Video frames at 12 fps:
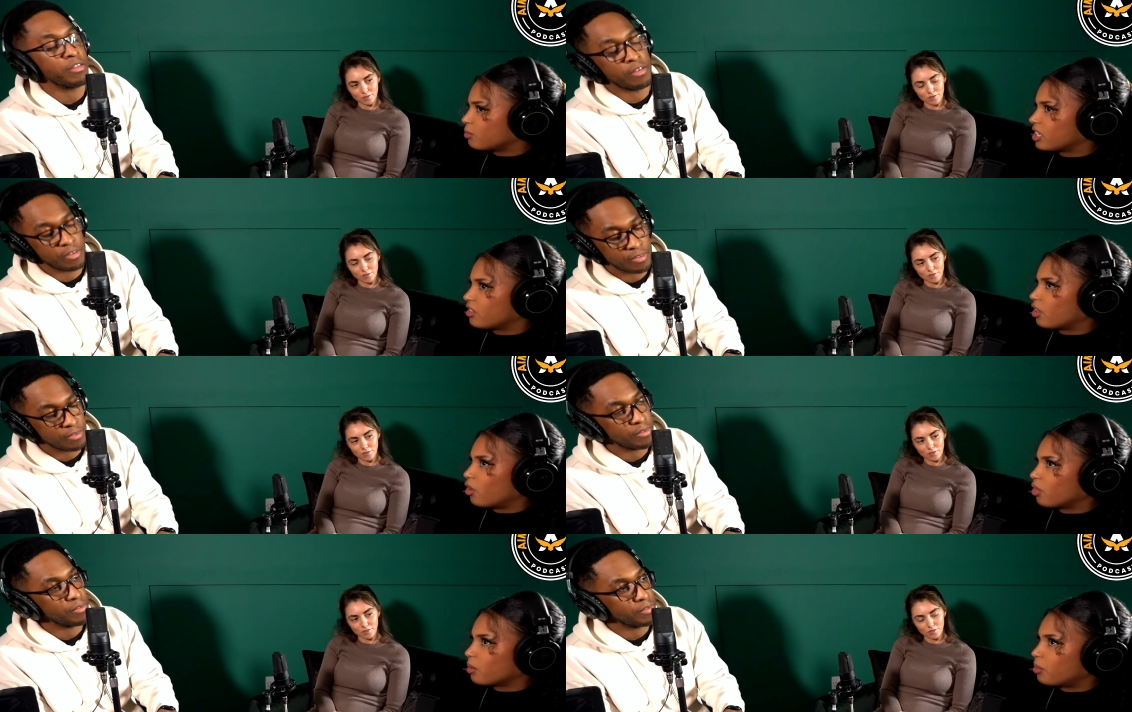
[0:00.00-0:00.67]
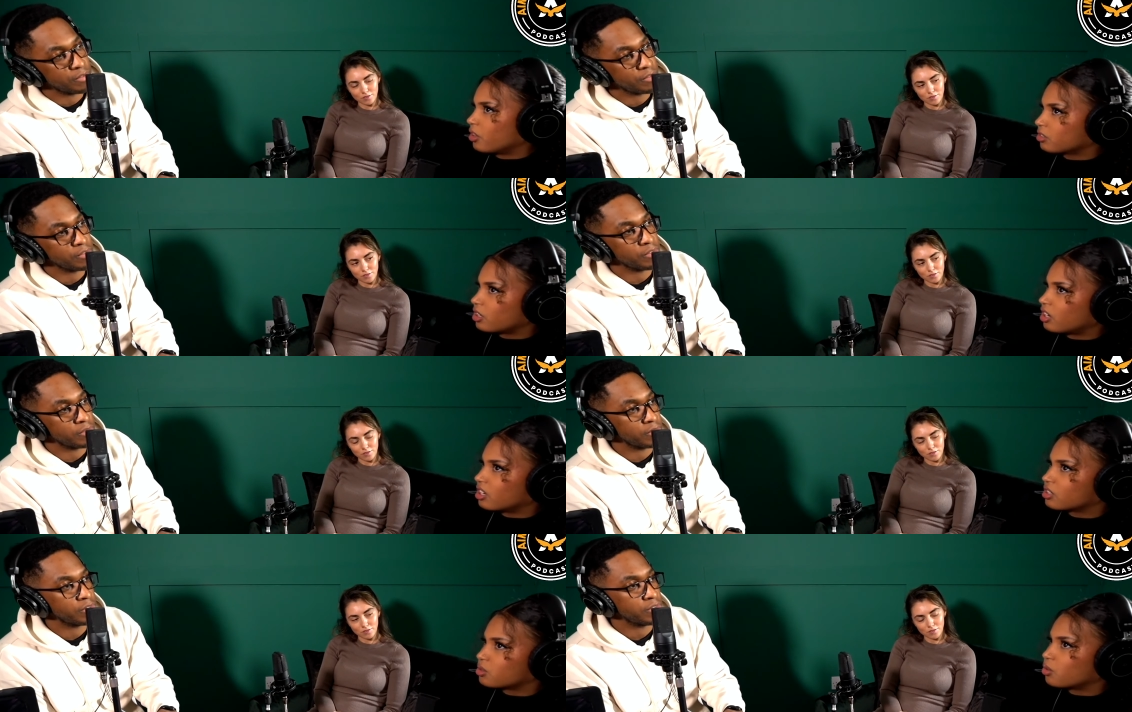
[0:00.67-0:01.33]
Speaker 1: yeah. either on the
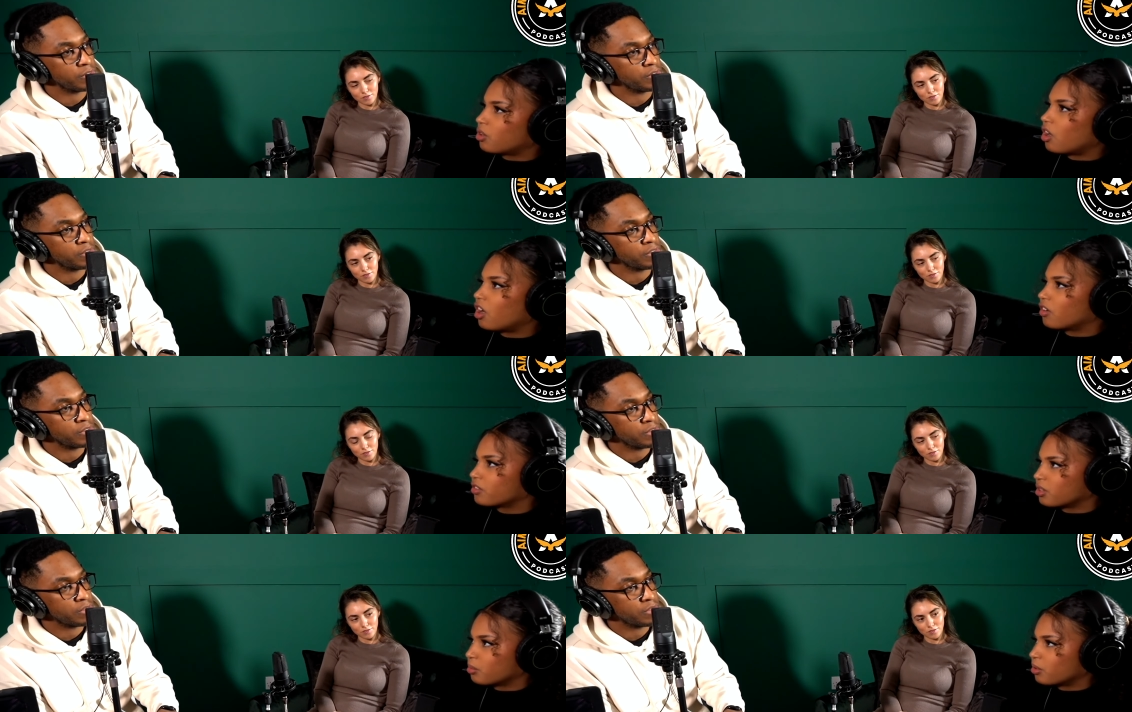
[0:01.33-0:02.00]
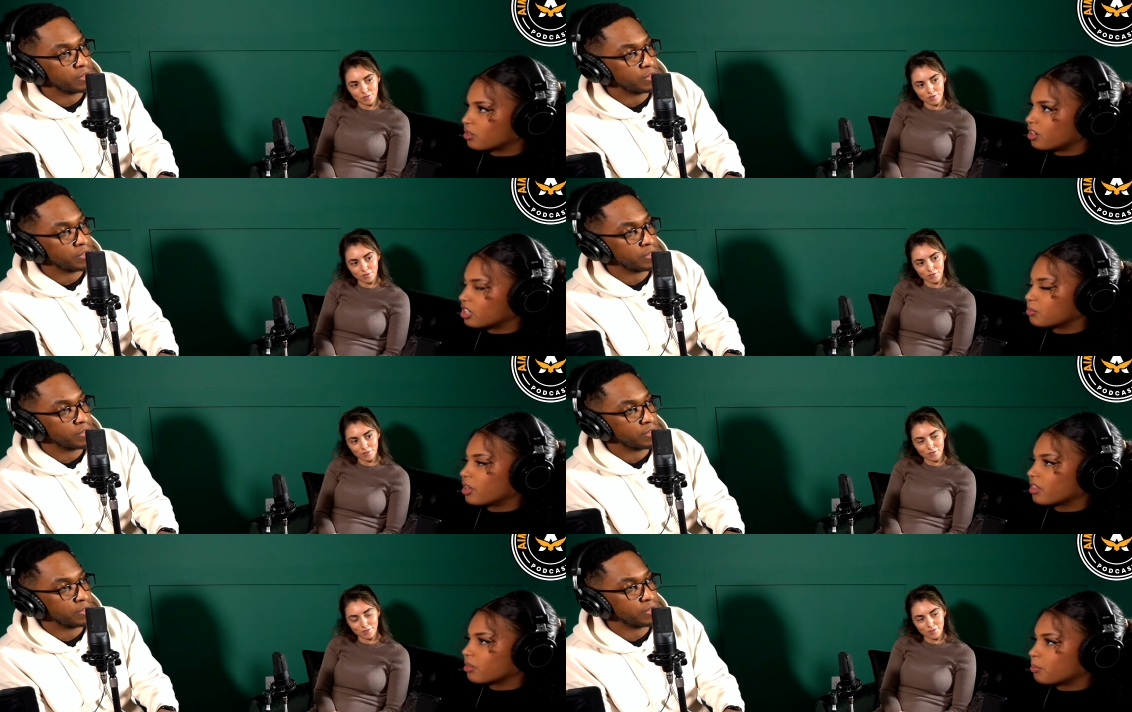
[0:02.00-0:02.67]
podcast or after the podcast.
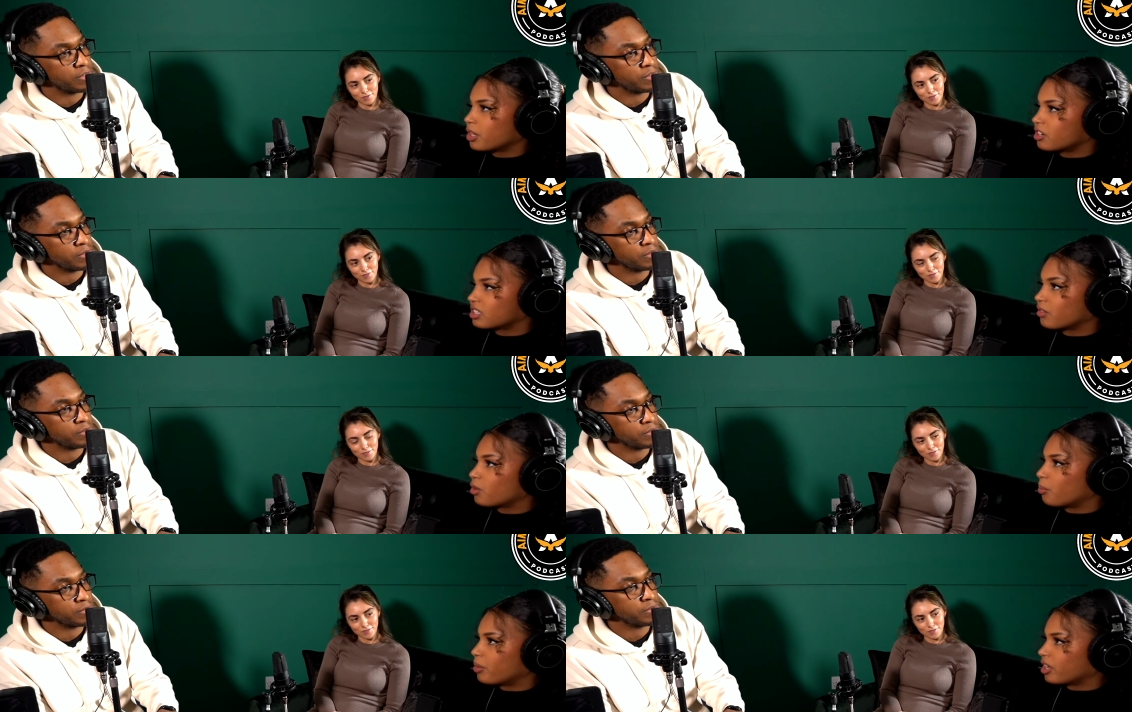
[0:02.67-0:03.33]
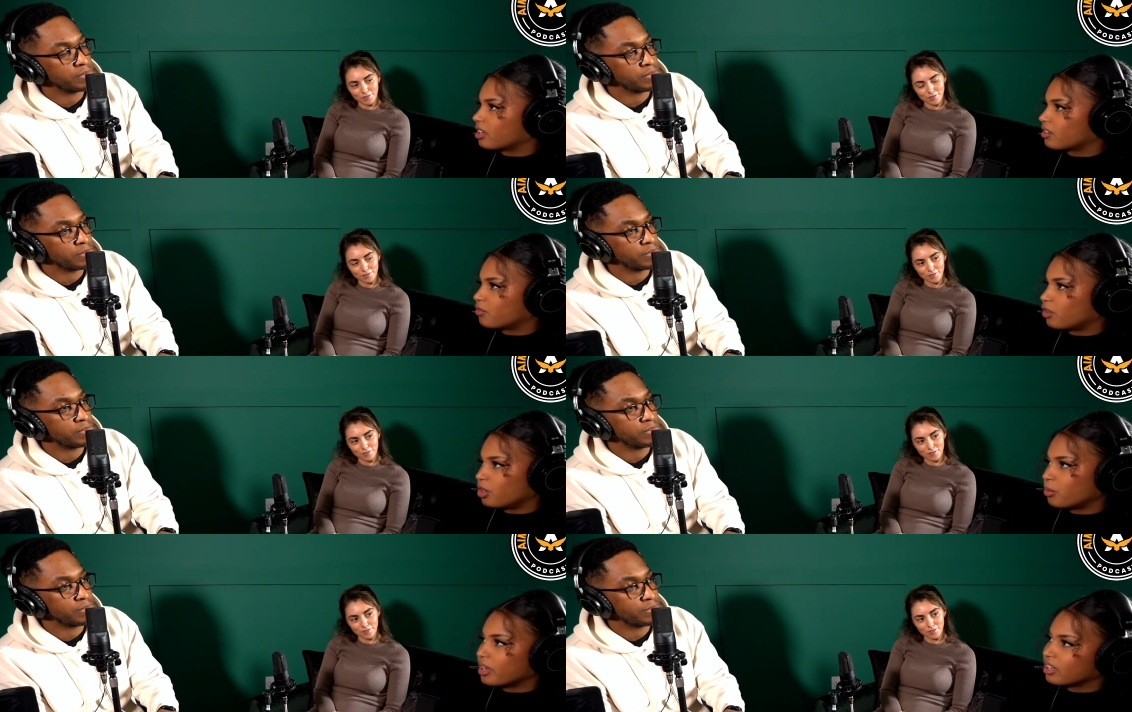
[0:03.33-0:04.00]
But because I've got big
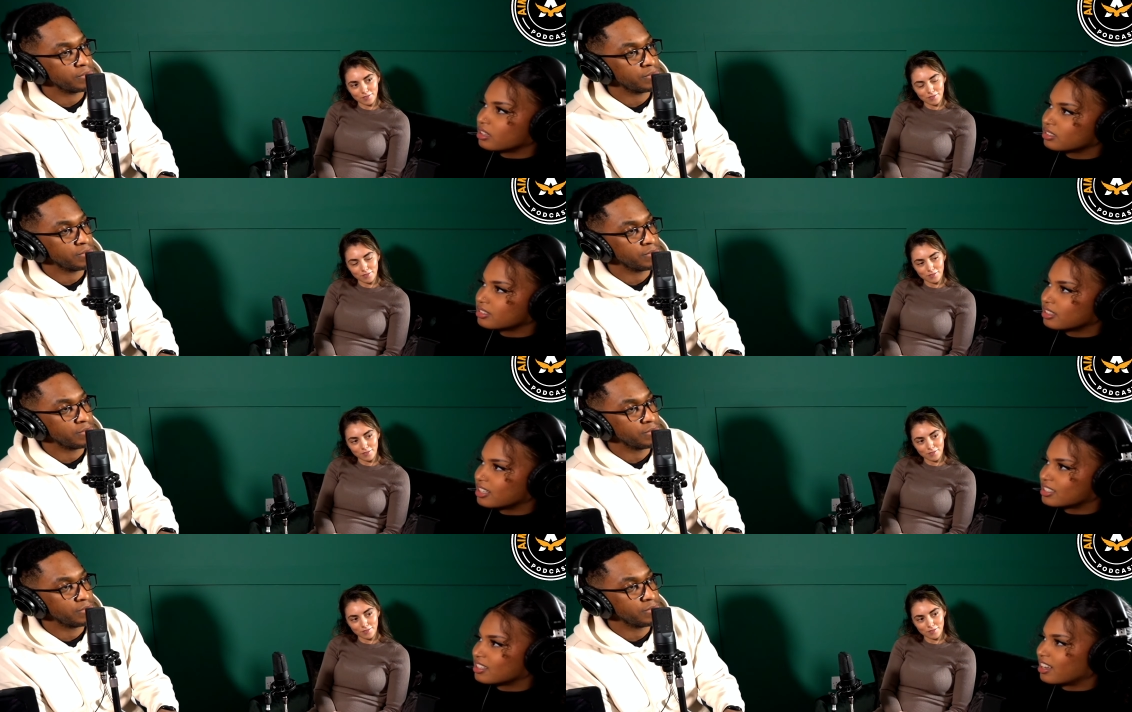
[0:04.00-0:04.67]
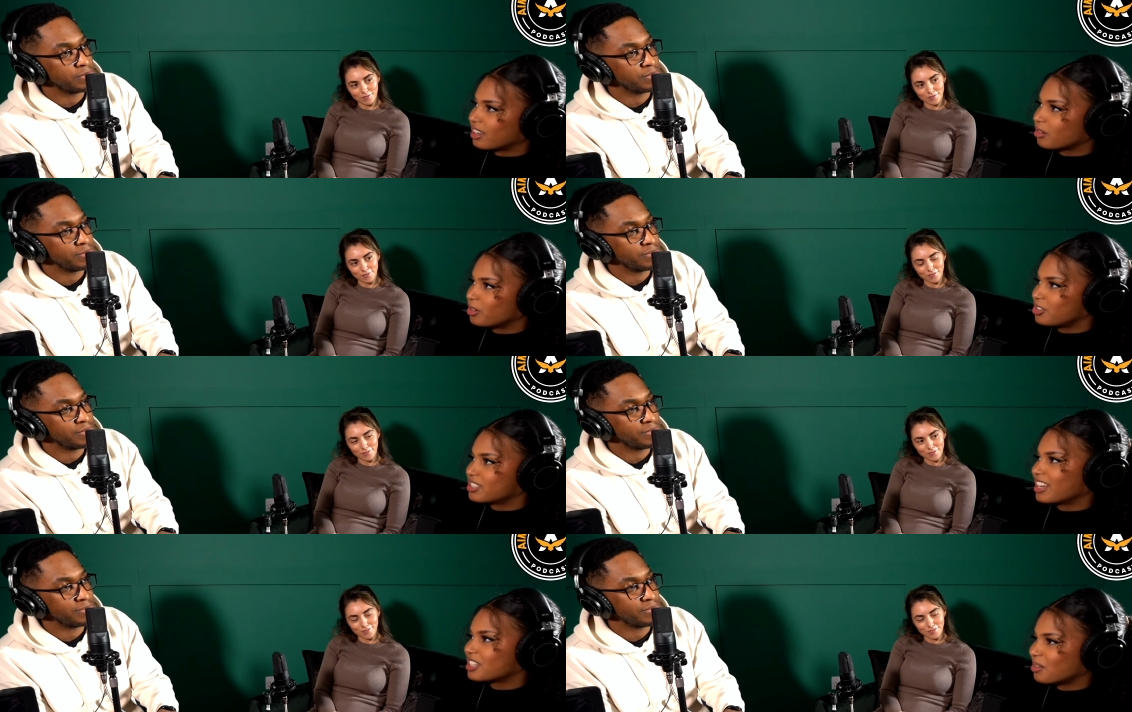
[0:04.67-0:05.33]
following, it's like when you
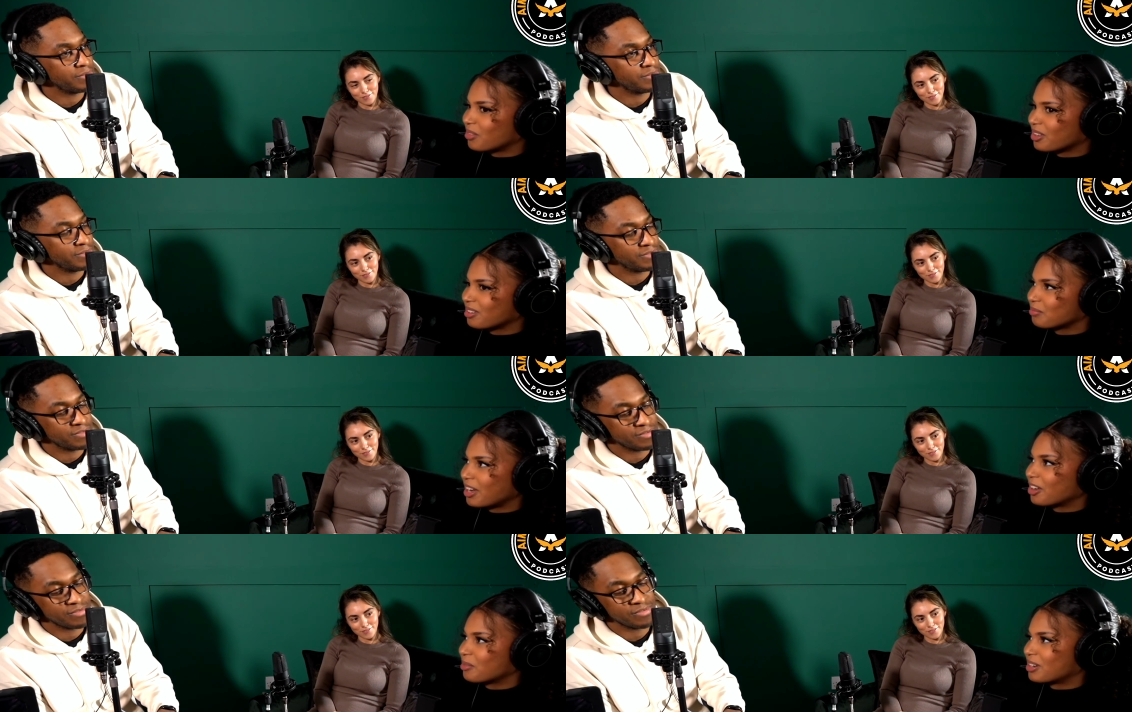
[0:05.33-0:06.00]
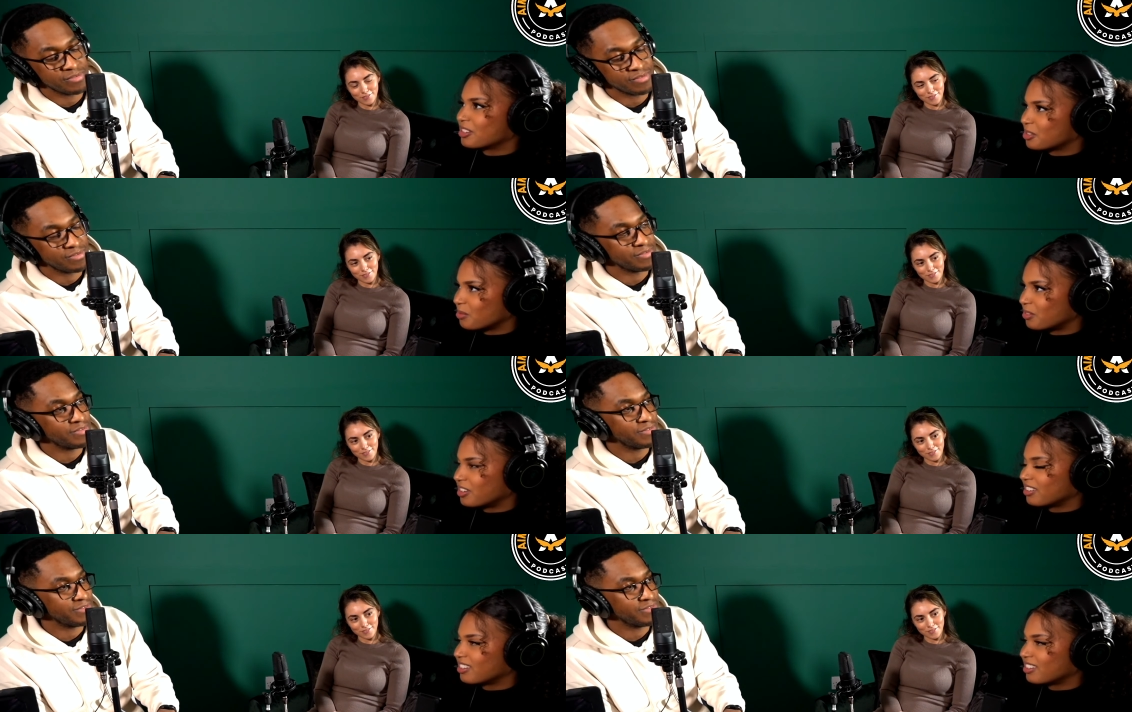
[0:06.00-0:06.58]
say something bad about someone